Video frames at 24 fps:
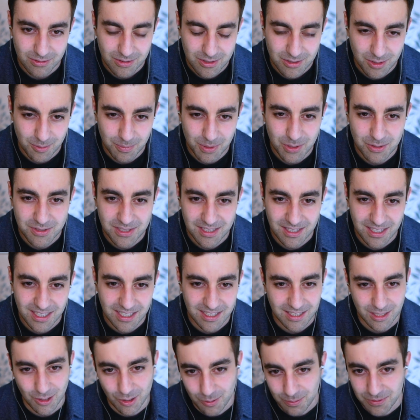supposedly
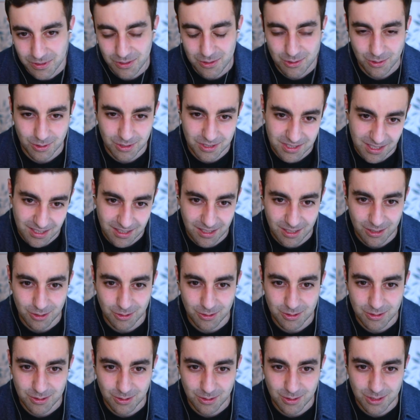the open source and the
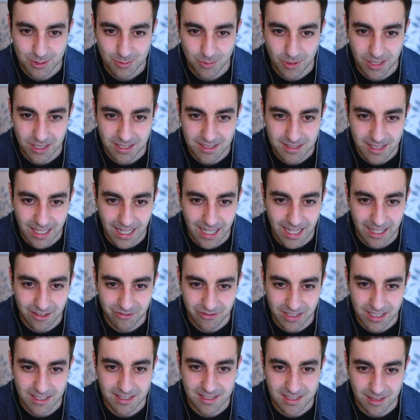closed source ones have
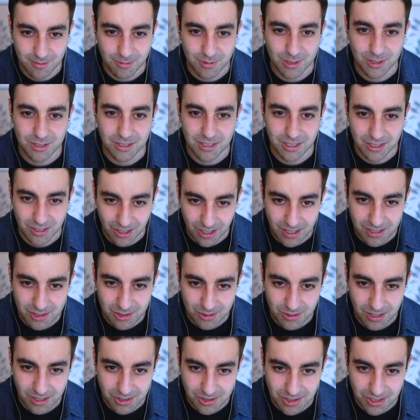a similar cost
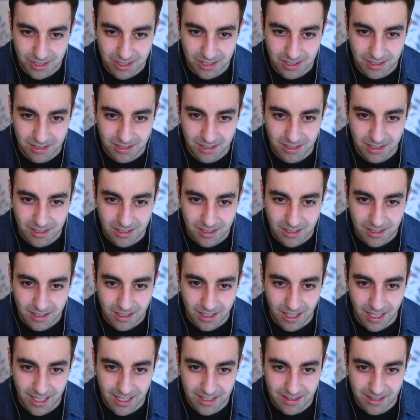structure.
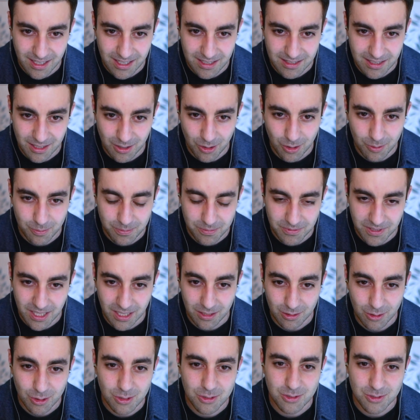And then the
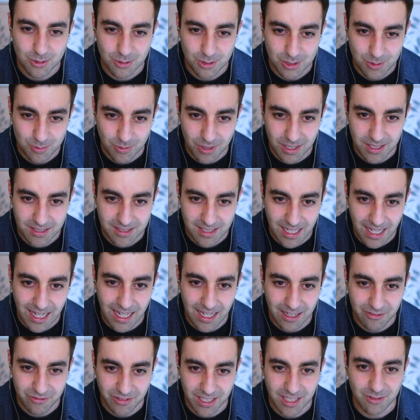closed source ones
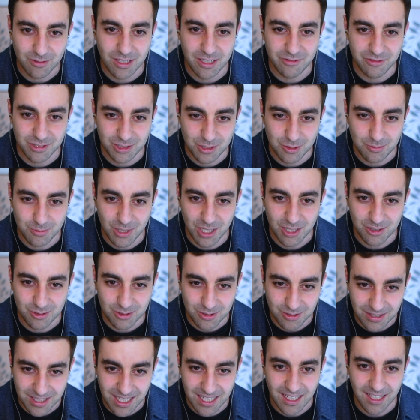have a revenue
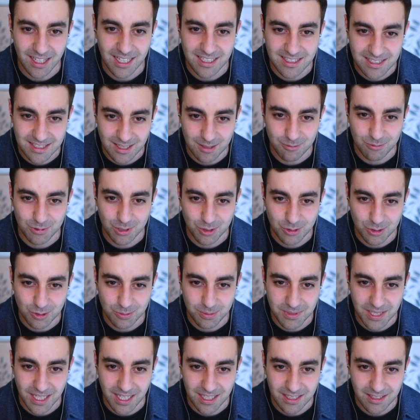model that lets them recoup
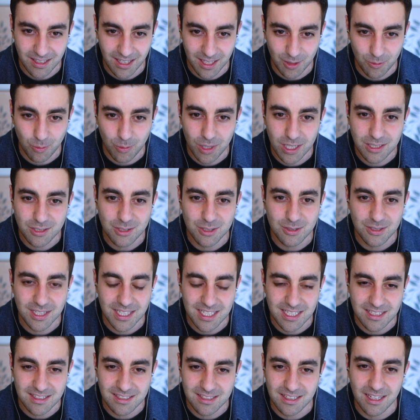that. Like, what do
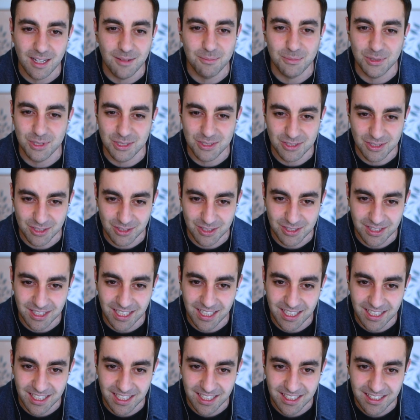these numbers look
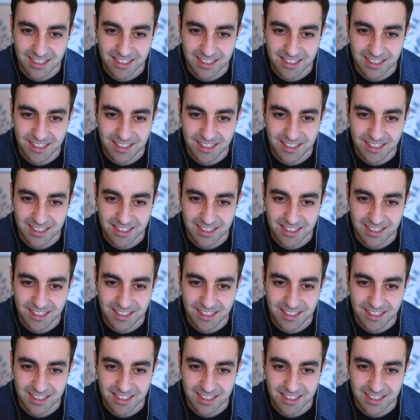like?